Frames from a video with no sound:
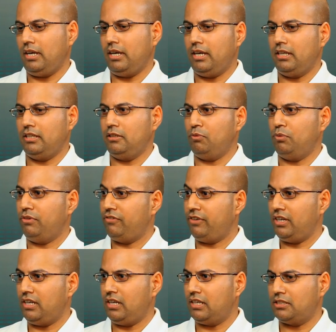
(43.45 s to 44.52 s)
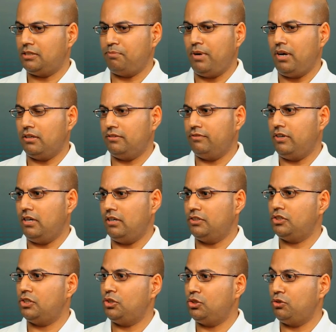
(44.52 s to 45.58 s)
and we feel it as a part of our
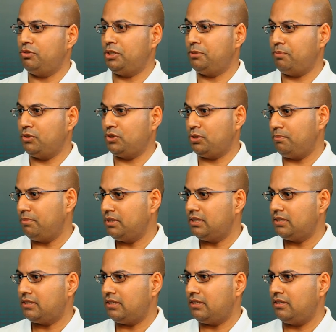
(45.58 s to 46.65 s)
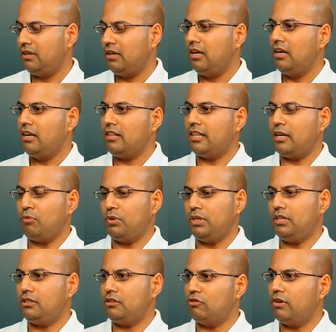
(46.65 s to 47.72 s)
social responsibility that we
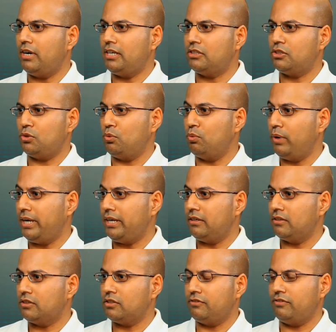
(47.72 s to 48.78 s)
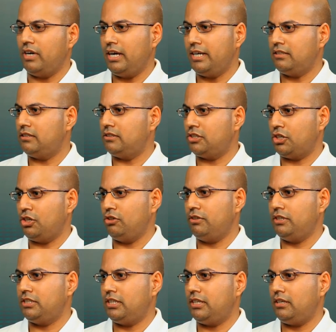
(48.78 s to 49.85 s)
need to raise awareness of I T
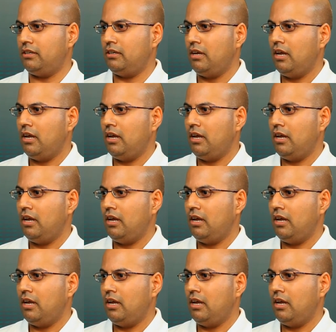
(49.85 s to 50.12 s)
security